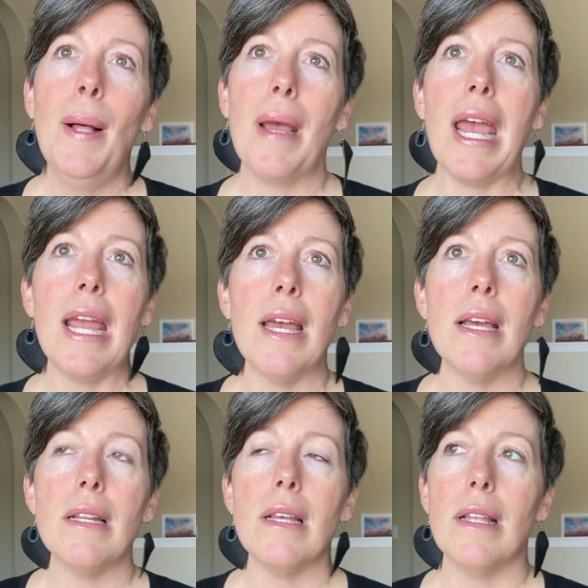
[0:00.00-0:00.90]

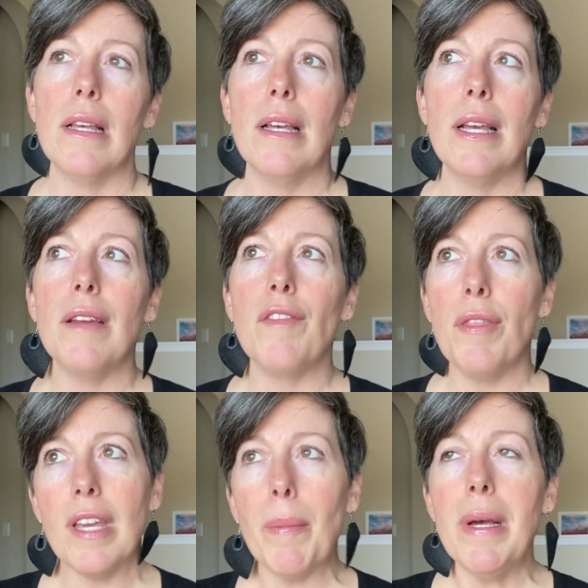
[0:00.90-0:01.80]
And if you
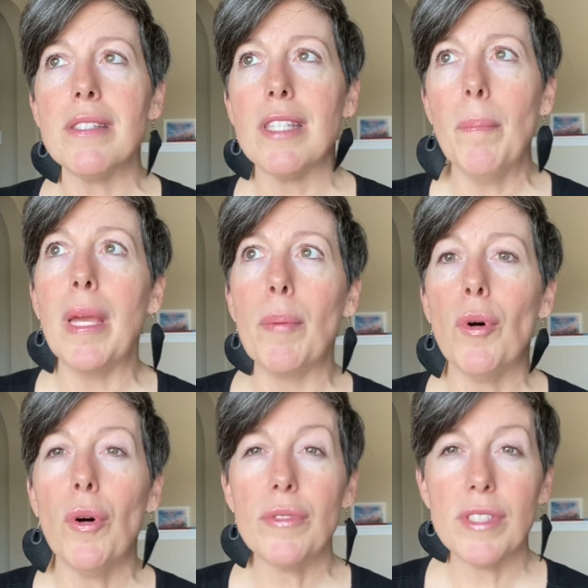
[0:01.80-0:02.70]
think about some
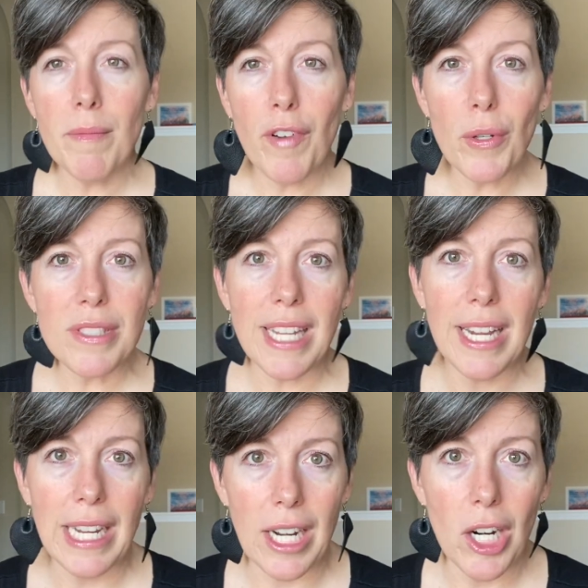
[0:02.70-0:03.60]
people, some folks take
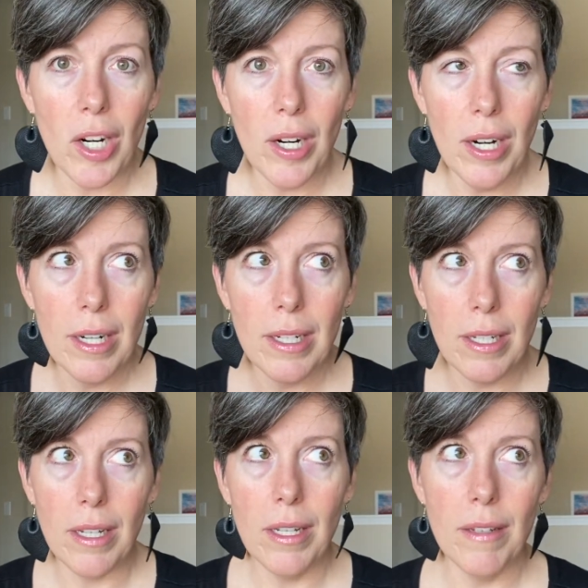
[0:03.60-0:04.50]
care
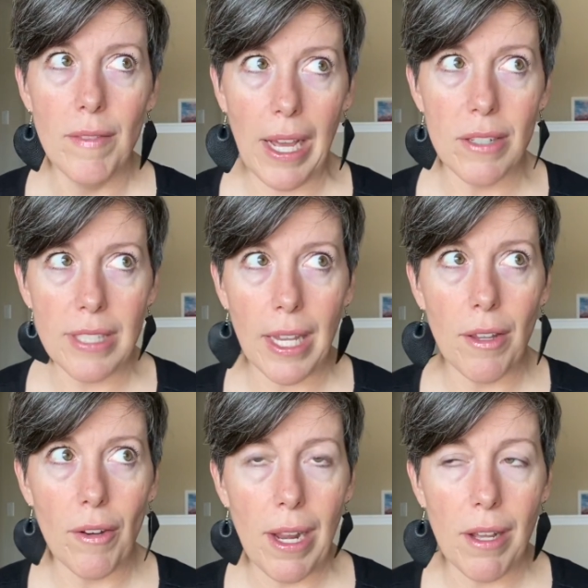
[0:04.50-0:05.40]
of the outside of
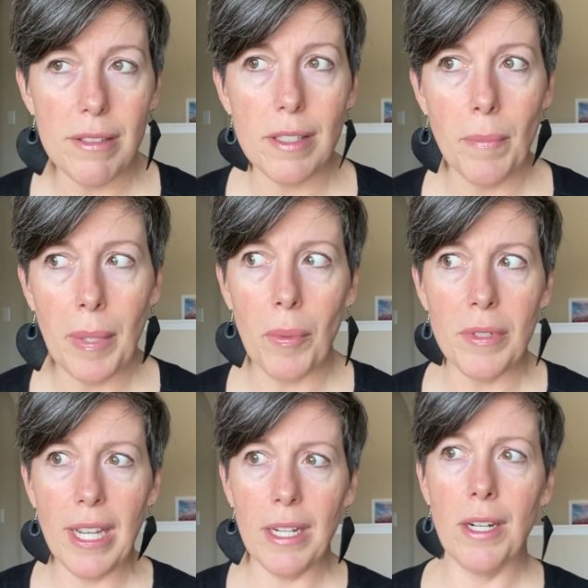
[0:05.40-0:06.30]
their house. Some people
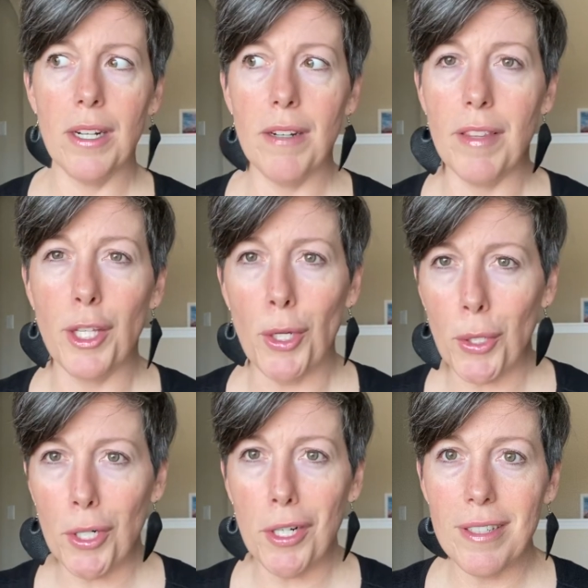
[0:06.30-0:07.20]
take care of the
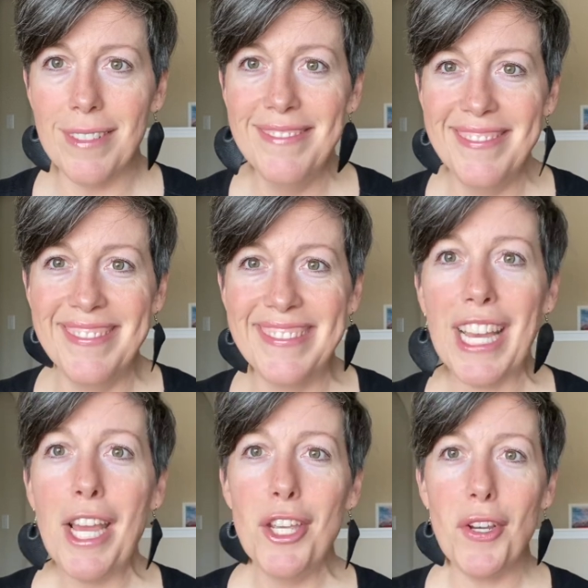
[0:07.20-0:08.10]
yard.
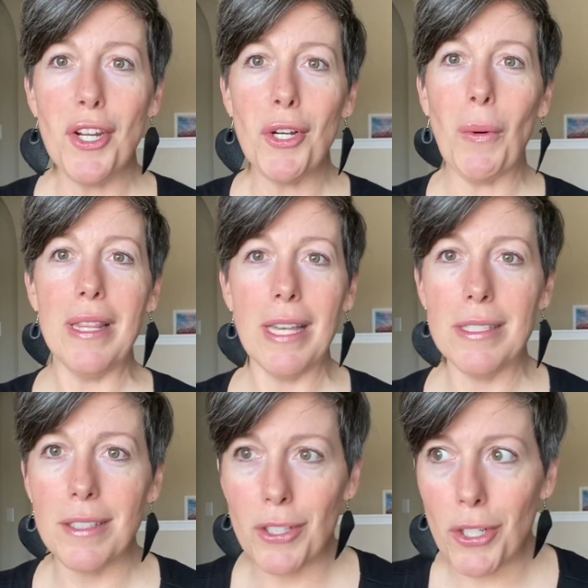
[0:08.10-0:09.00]
You can equate that
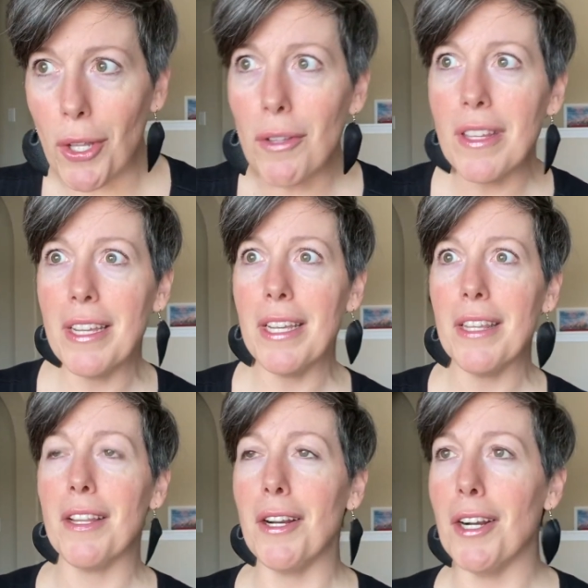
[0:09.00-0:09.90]
to their clothing
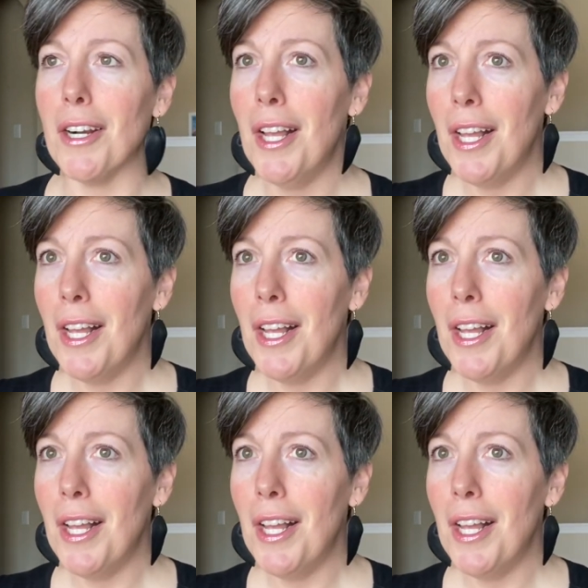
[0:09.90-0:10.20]
and their